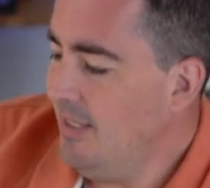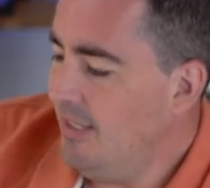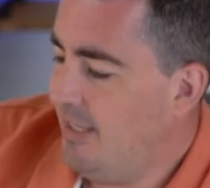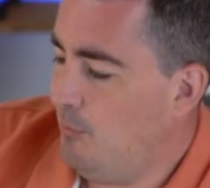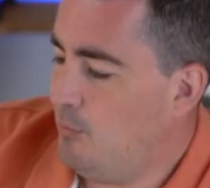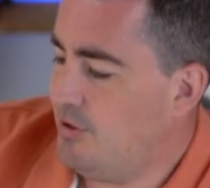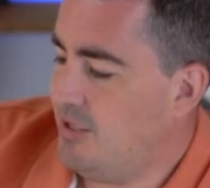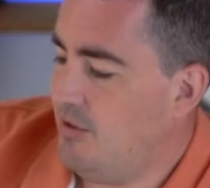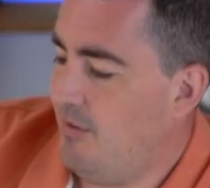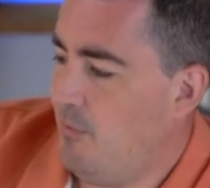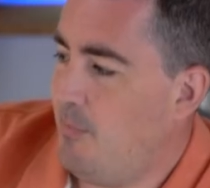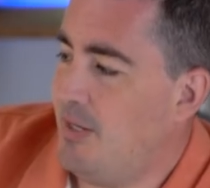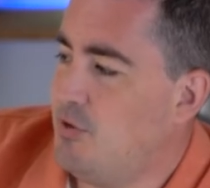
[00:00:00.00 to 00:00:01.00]
It will still have
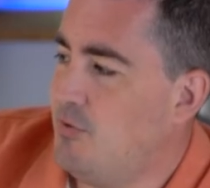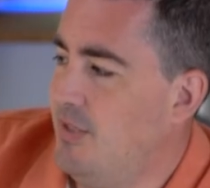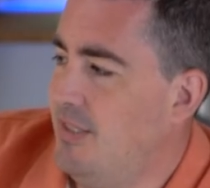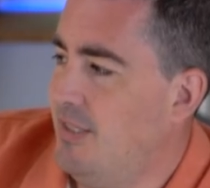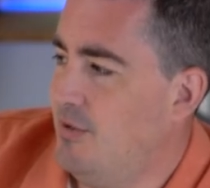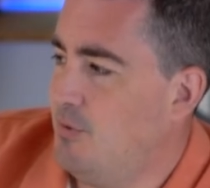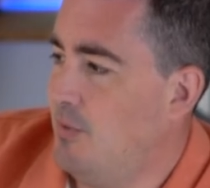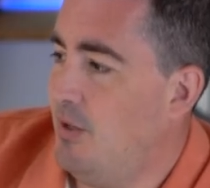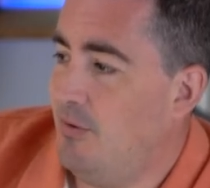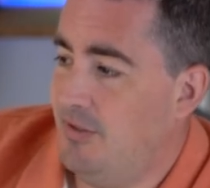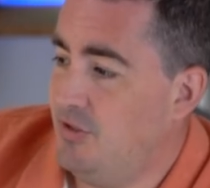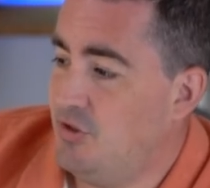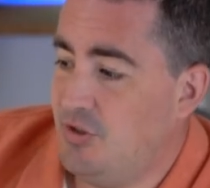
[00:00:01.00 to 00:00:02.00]
a battery in there as well,
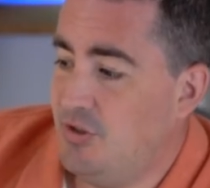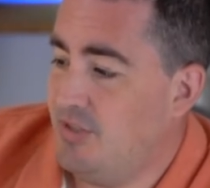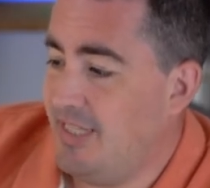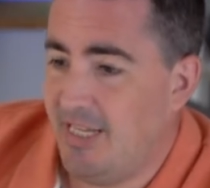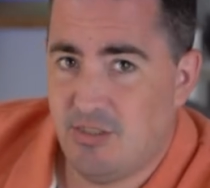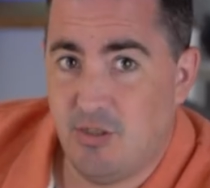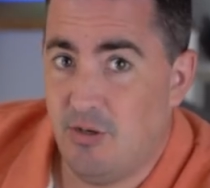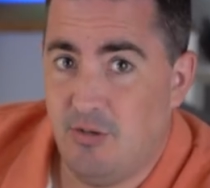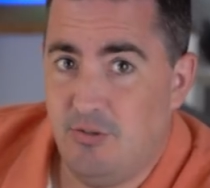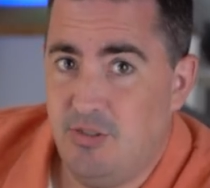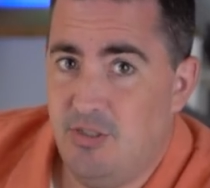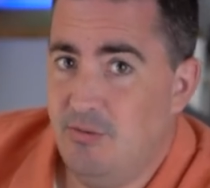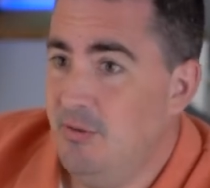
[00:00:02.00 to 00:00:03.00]
and should that die
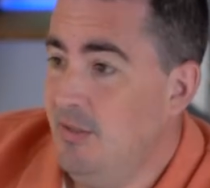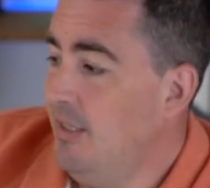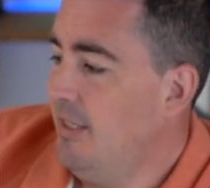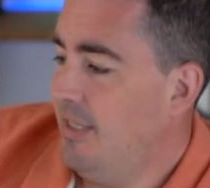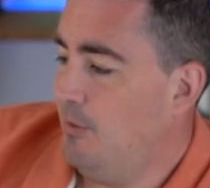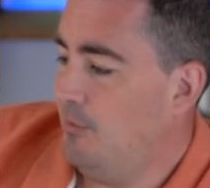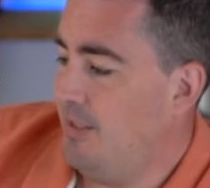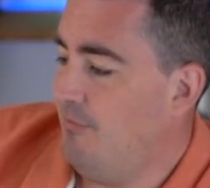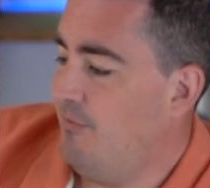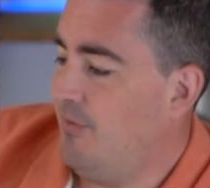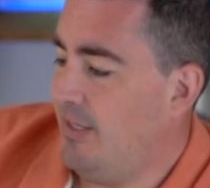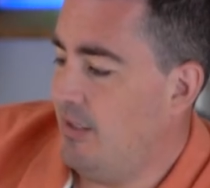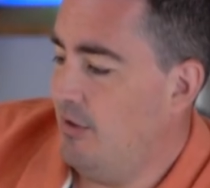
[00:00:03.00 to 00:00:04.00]
on you, it will then
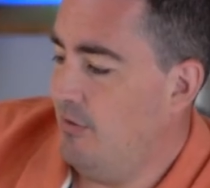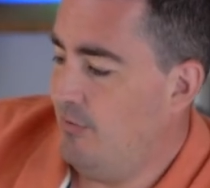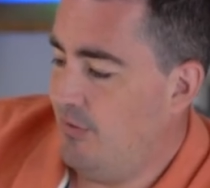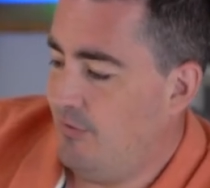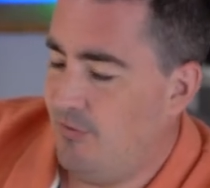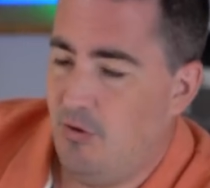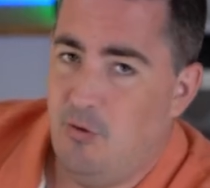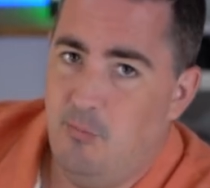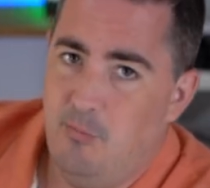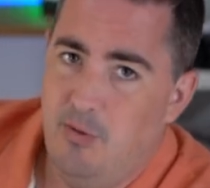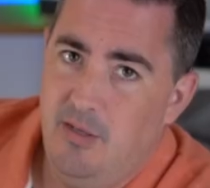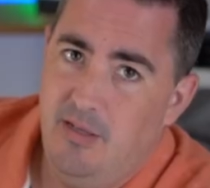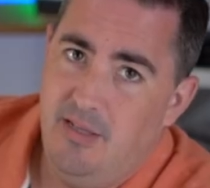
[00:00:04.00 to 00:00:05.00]
flick over
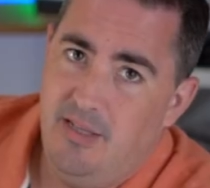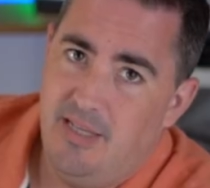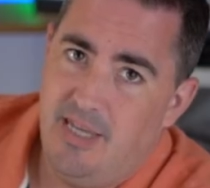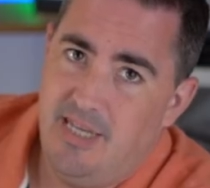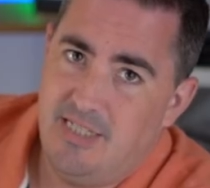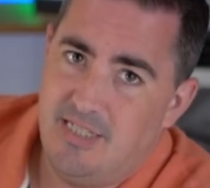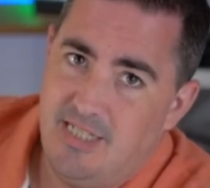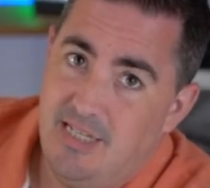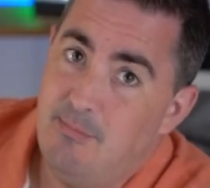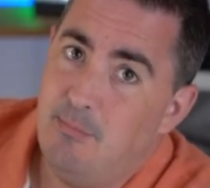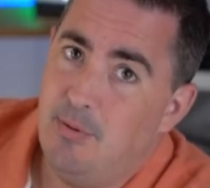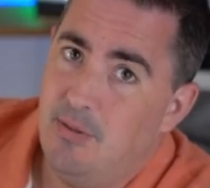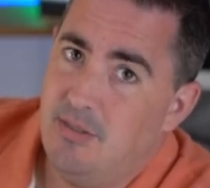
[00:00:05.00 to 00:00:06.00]
from AC
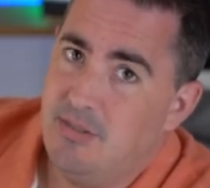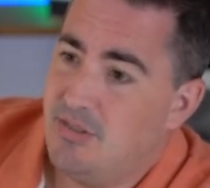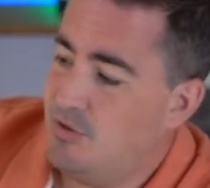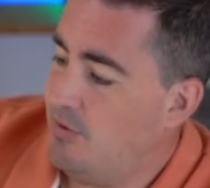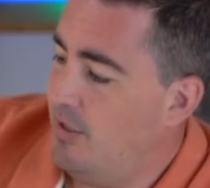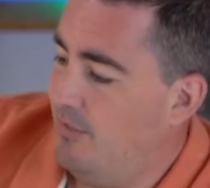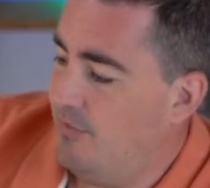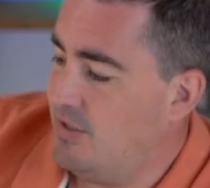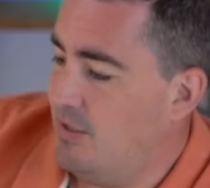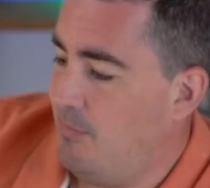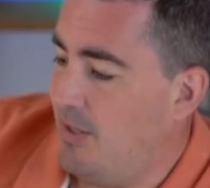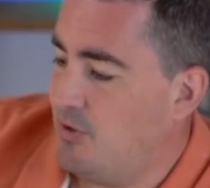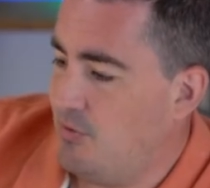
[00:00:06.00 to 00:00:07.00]
input straight over to the
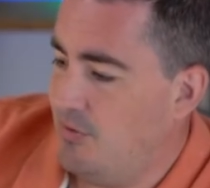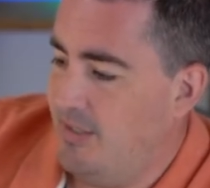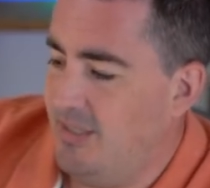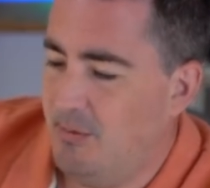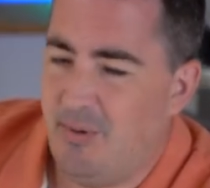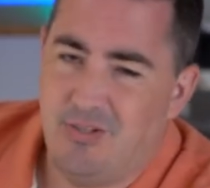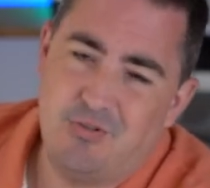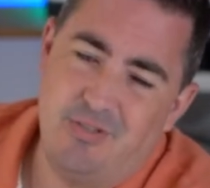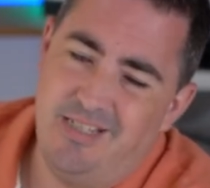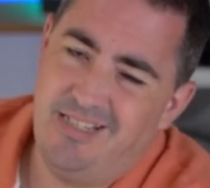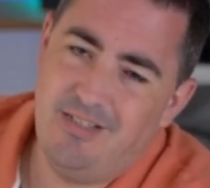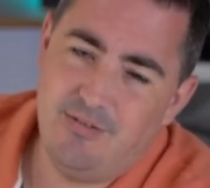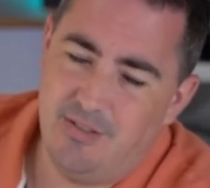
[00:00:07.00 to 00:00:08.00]
battery, and the battery,
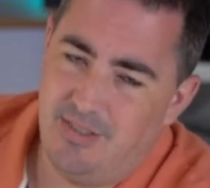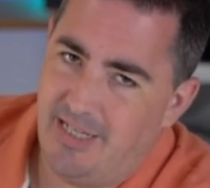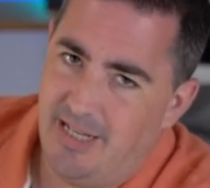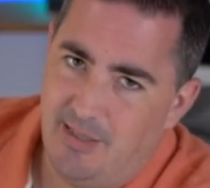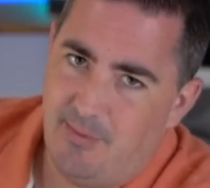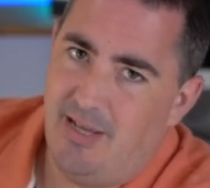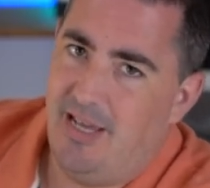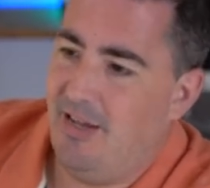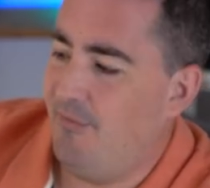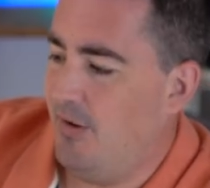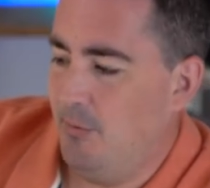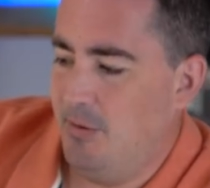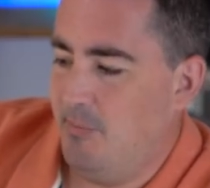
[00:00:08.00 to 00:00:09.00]
you're only getting about
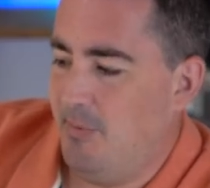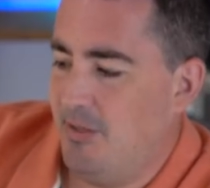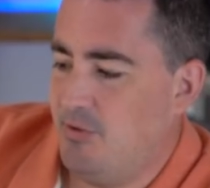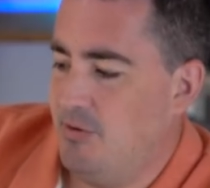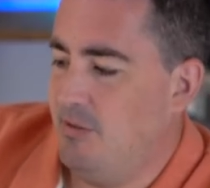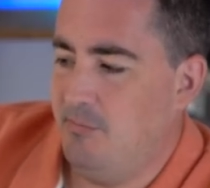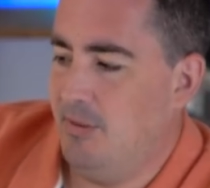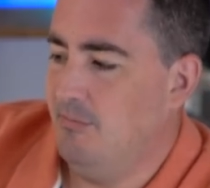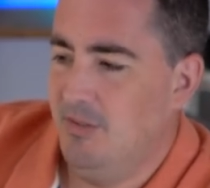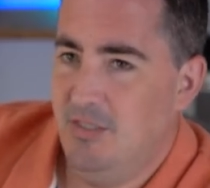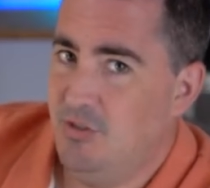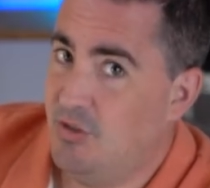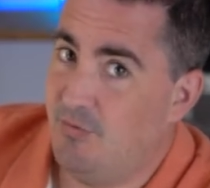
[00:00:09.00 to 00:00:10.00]
half hour with the battery, but
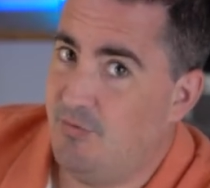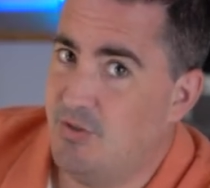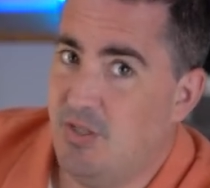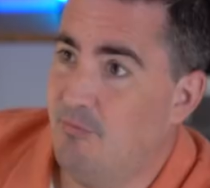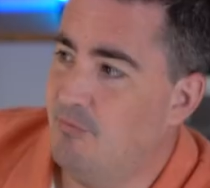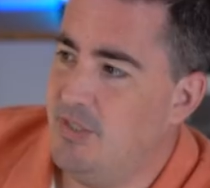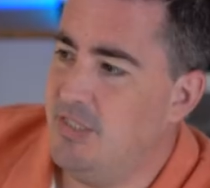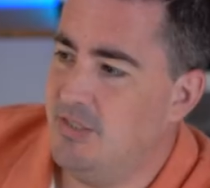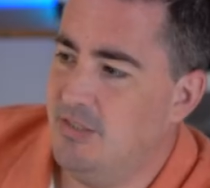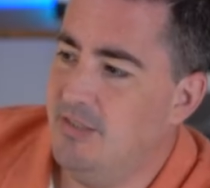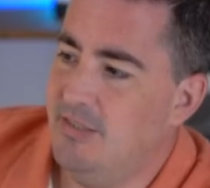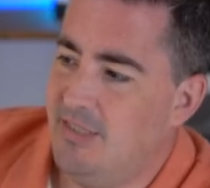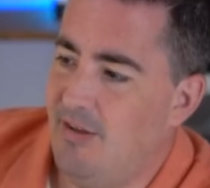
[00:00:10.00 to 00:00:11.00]
should for some
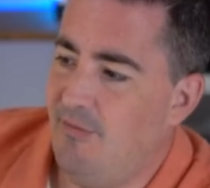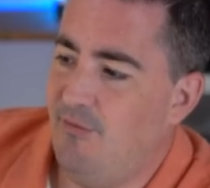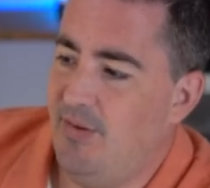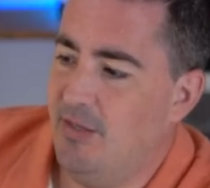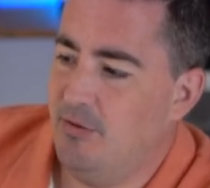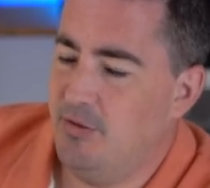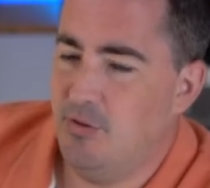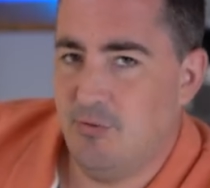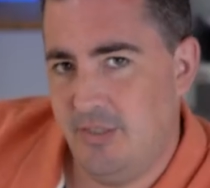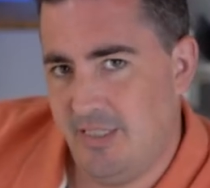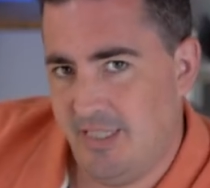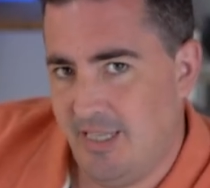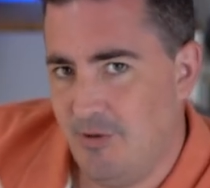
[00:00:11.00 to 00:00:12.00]
reason that fell on you or
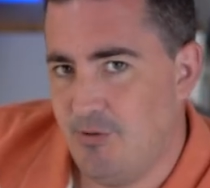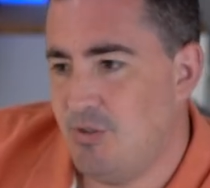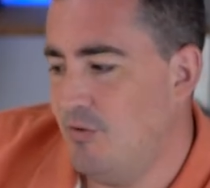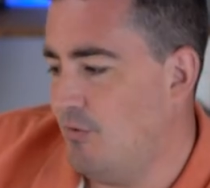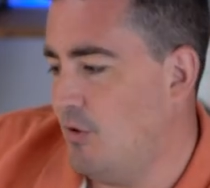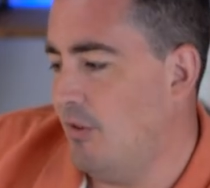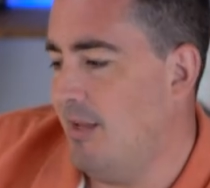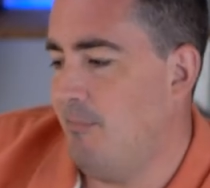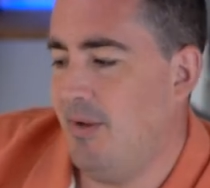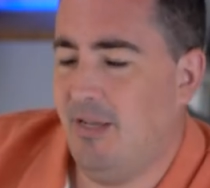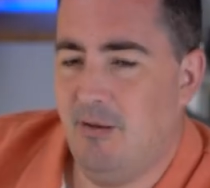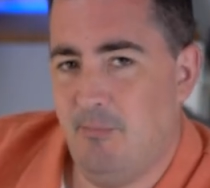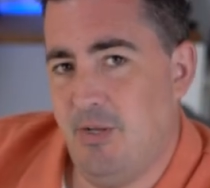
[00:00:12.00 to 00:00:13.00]
anything else, you've got that
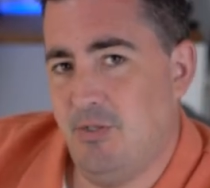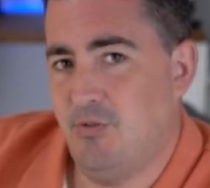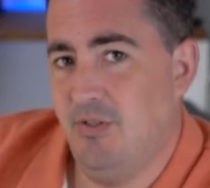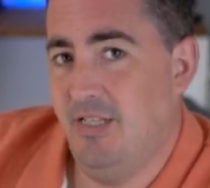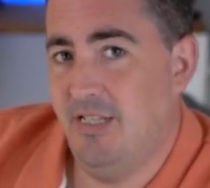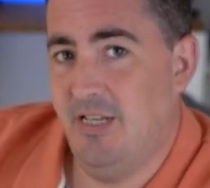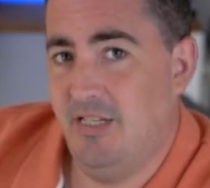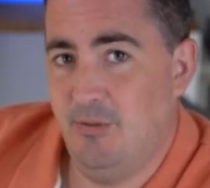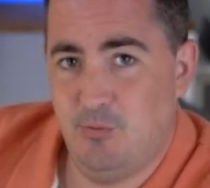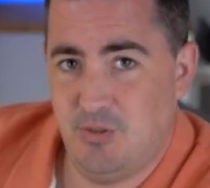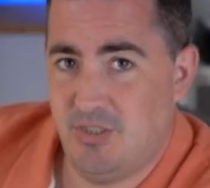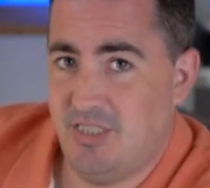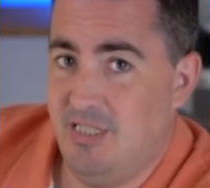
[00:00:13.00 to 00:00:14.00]
backup battery in there and it will
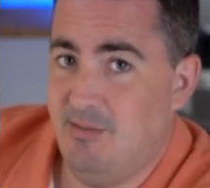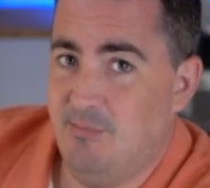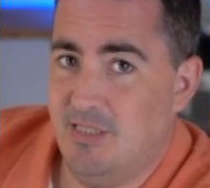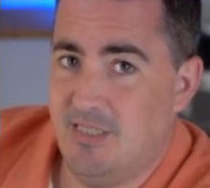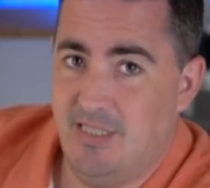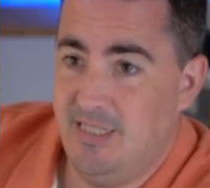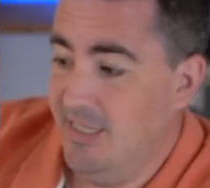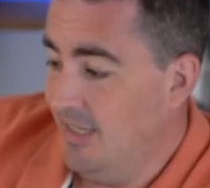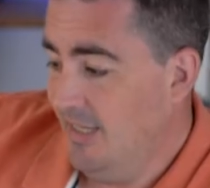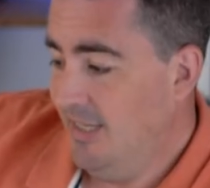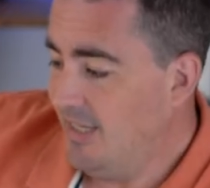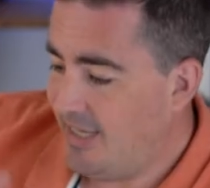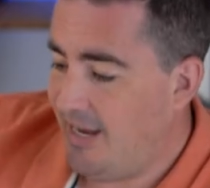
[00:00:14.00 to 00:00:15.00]
just seamlessly
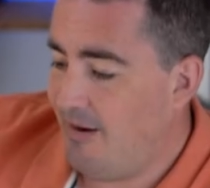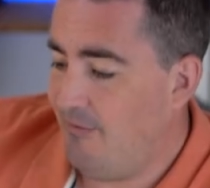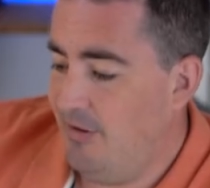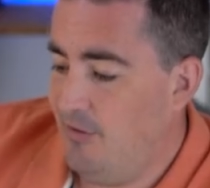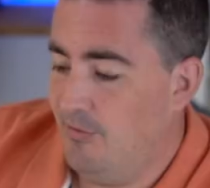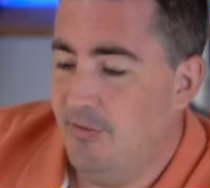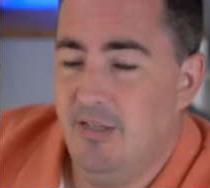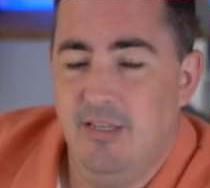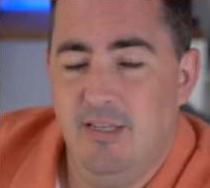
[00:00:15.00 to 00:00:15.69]
carry on.